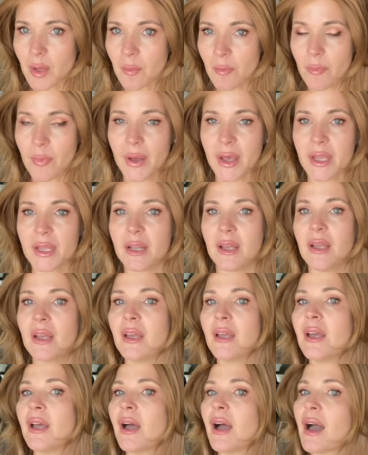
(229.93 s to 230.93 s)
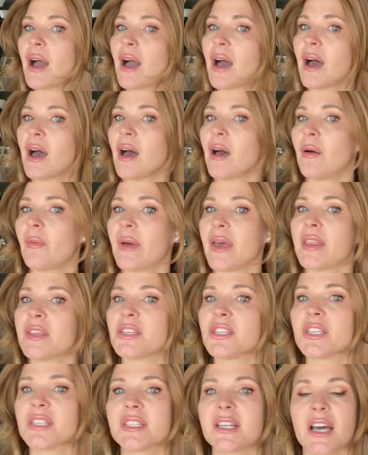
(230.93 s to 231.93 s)
But, and then
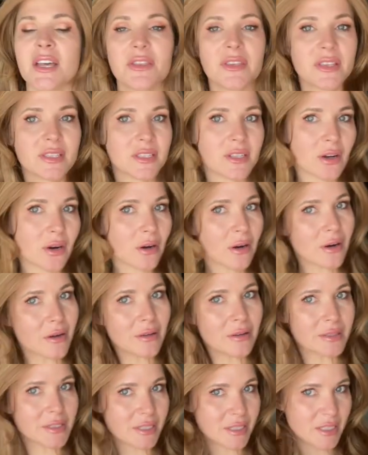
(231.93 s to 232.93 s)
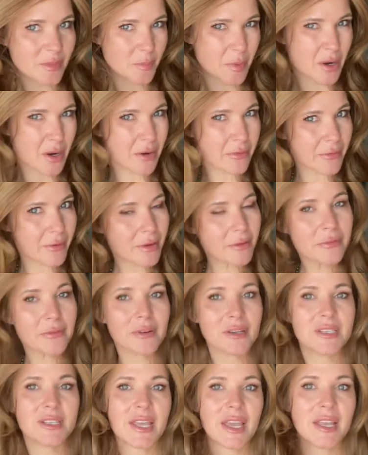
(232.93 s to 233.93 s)
she's got these curls. This is perfect
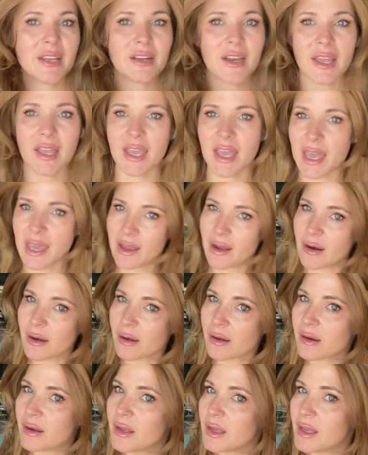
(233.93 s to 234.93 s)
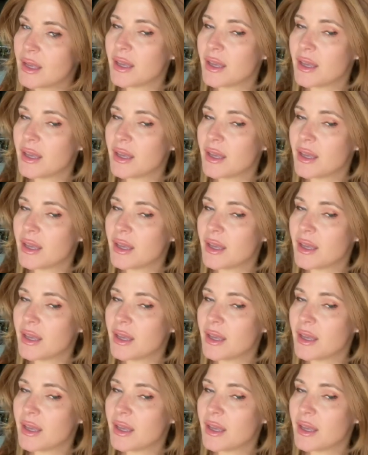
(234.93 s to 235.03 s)
for date night hair.